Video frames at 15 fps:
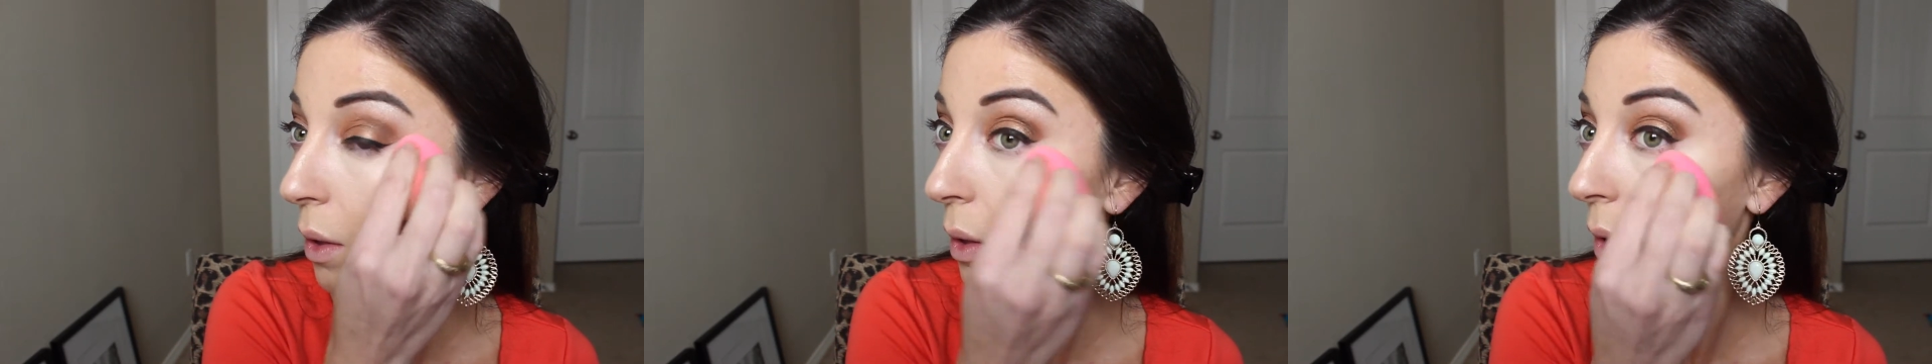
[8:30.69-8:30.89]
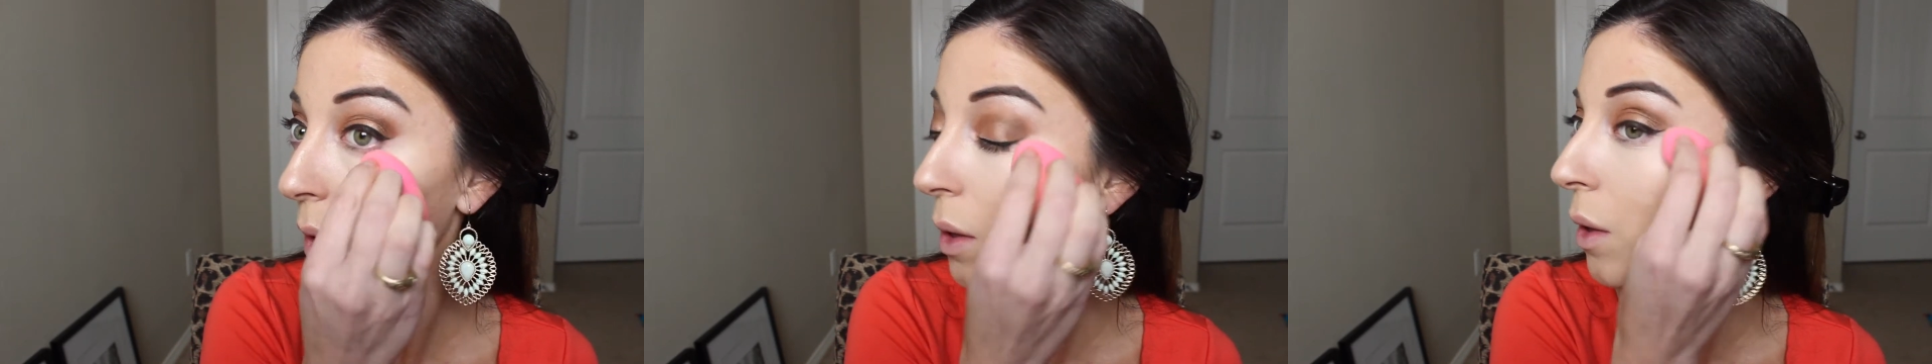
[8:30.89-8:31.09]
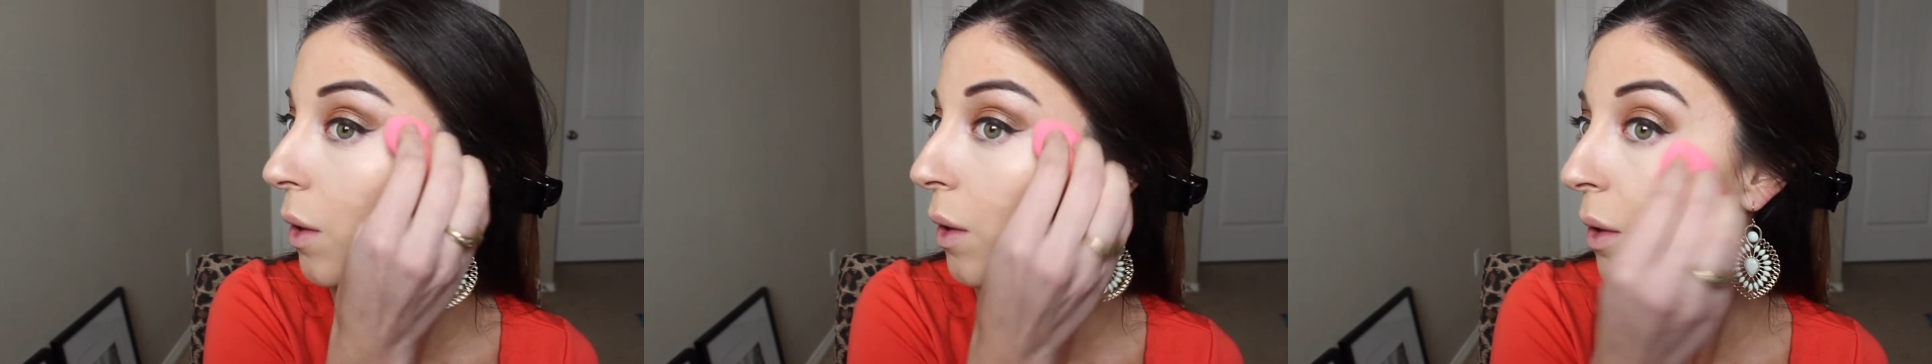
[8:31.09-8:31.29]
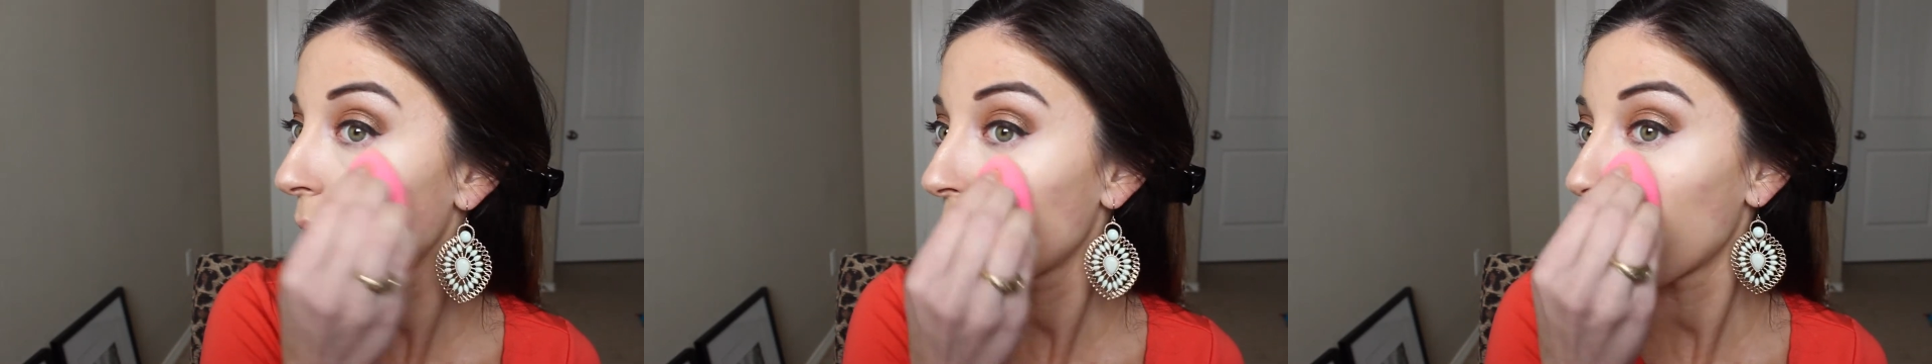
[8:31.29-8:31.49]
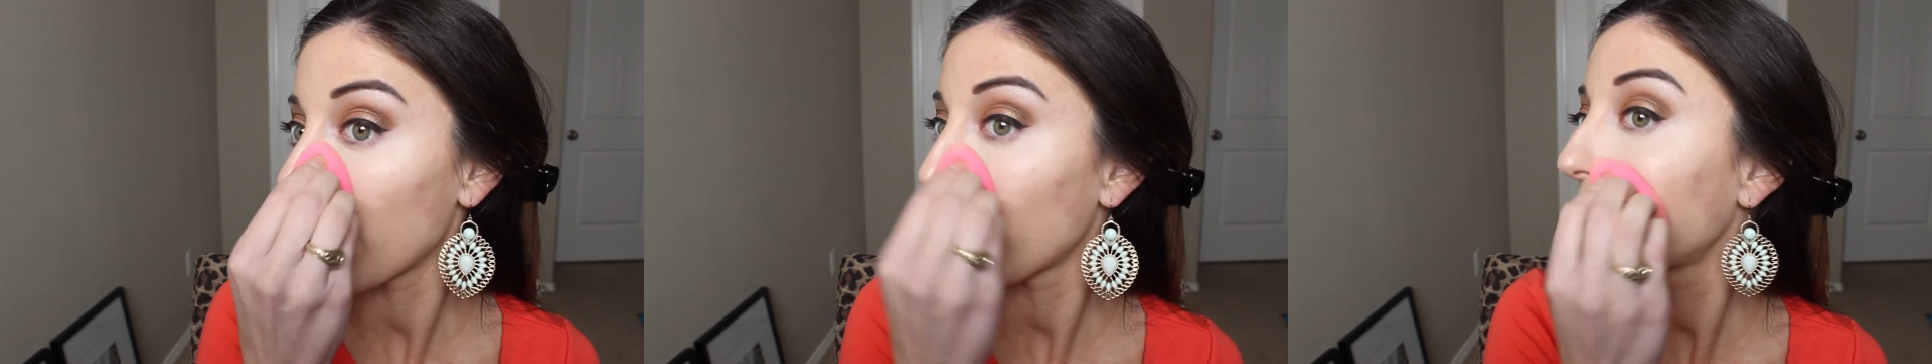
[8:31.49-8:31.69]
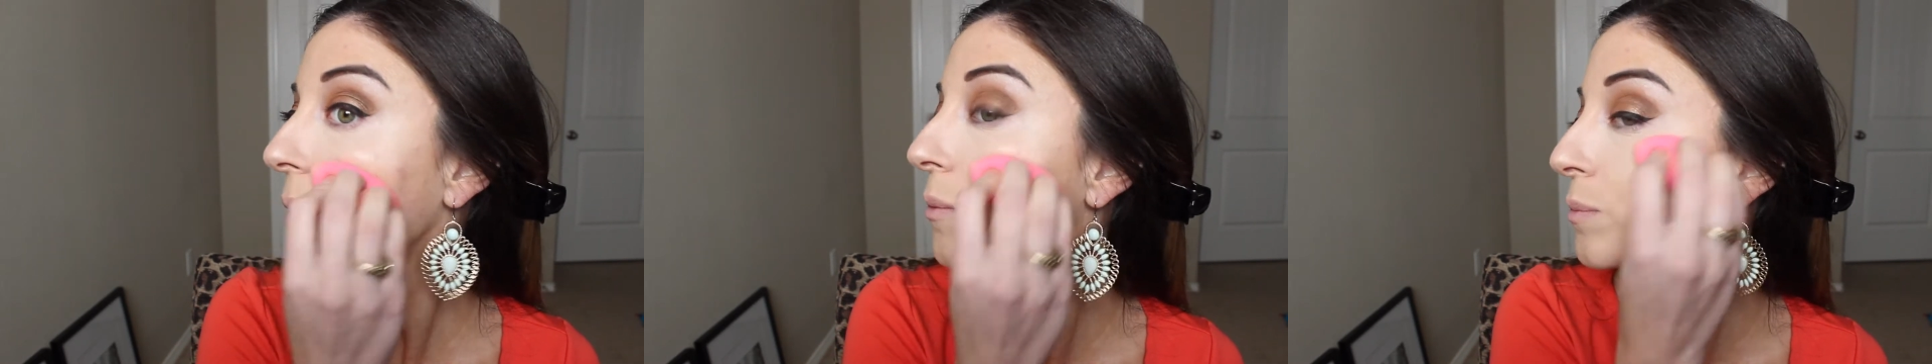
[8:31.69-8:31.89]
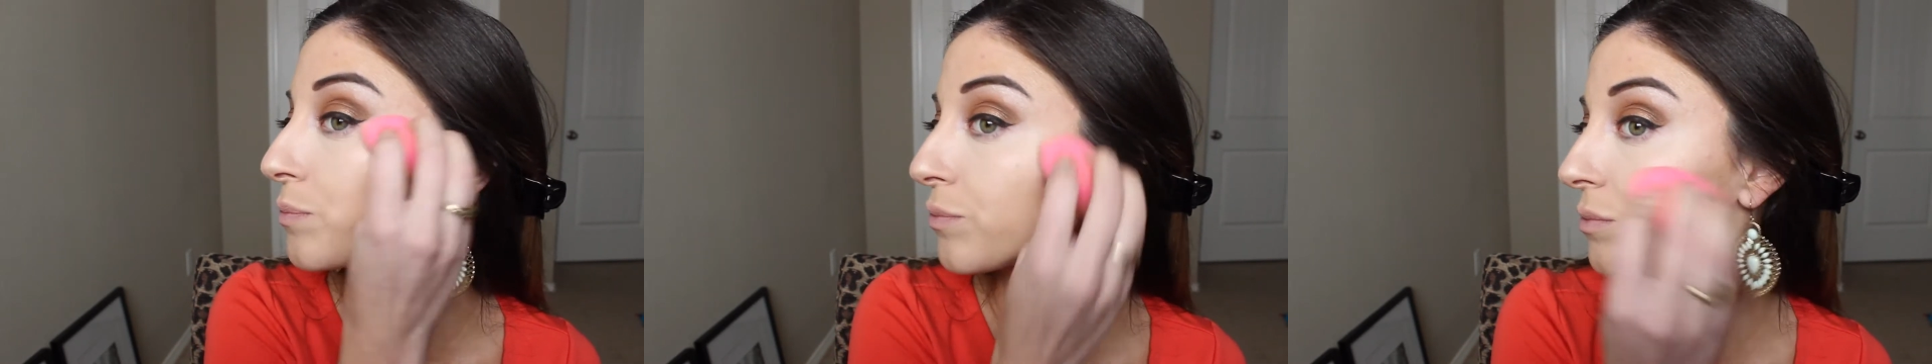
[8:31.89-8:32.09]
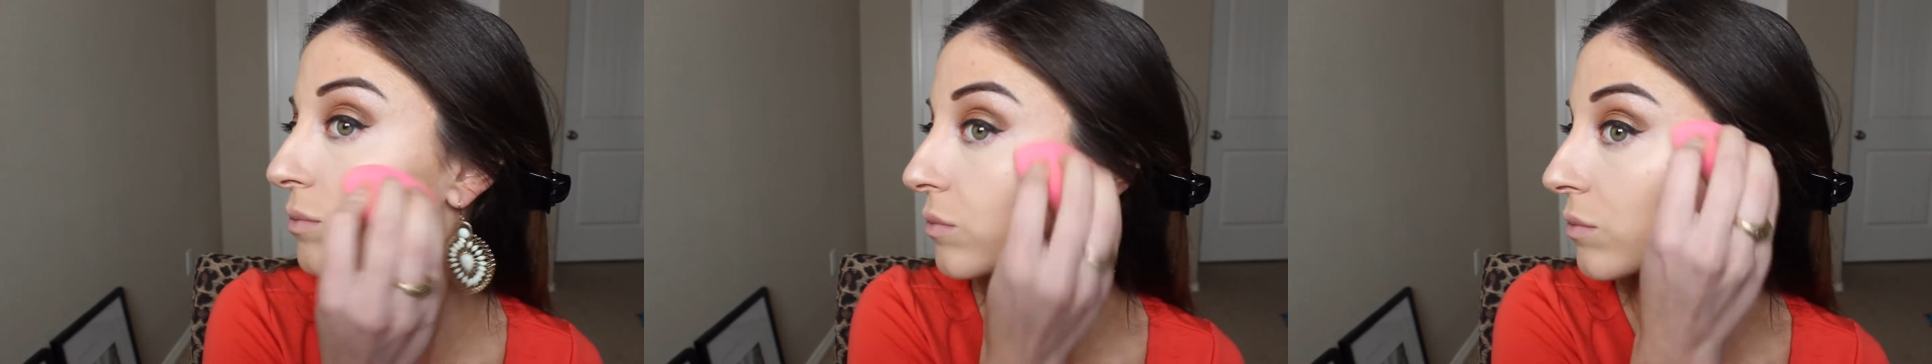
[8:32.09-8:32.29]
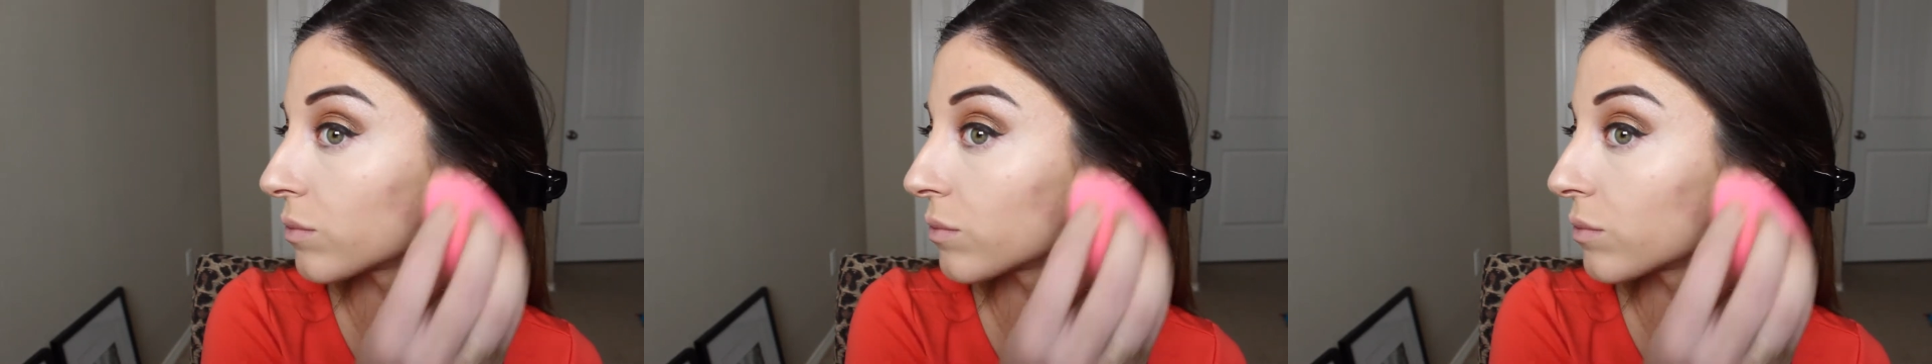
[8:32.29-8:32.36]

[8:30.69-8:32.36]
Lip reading: It's got nice coverage.